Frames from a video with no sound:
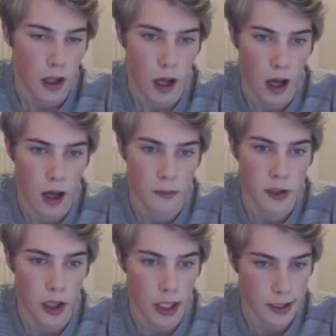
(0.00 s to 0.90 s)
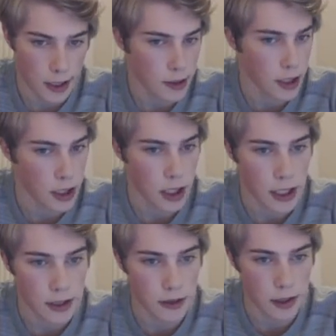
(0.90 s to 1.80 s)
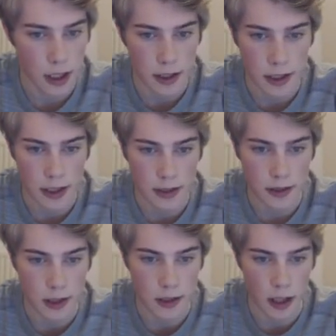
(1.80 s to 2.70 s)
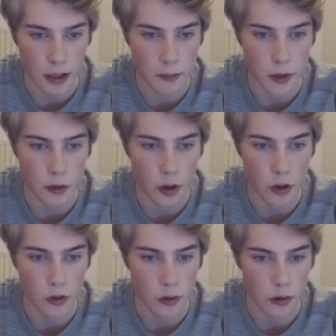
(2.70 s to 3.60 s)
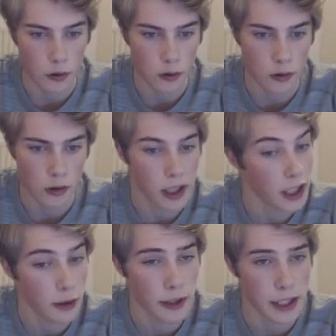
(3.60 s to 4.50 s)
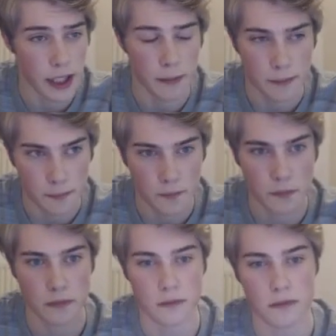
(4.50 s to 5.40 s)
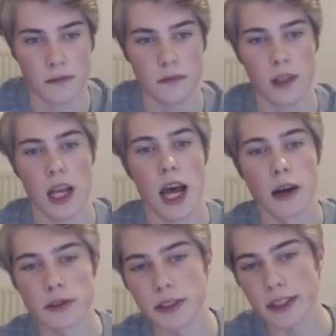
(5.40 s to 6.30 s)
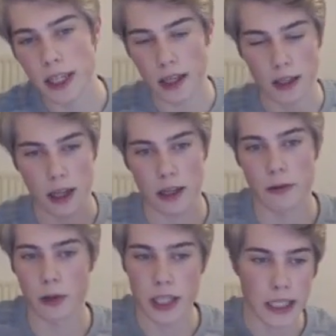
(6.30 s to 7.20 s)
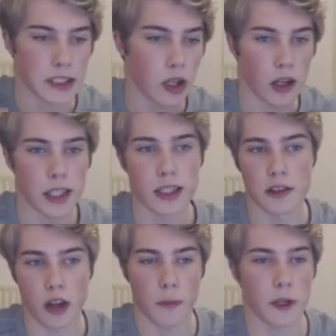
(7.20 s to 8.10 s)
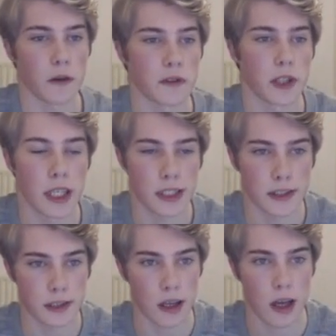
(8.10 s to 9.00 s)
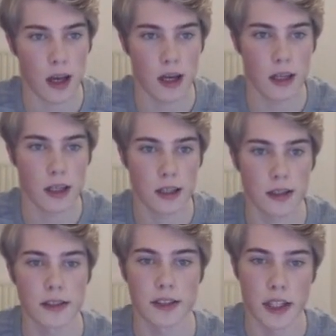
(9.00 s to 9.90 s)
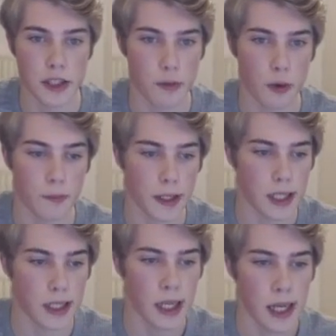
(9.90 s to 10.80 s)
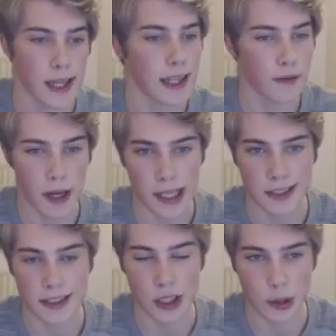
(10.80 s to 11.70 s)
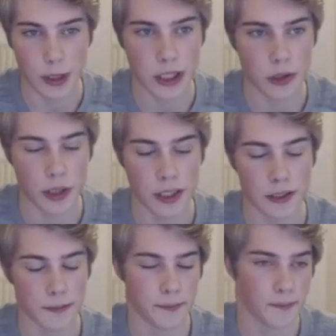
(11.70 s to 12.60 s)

Um, so let's actually, let's, I think this is the time to go to a Giri game. I was the uh, when I saw that the topic of today's uh, session would be advanced stalemate tricks,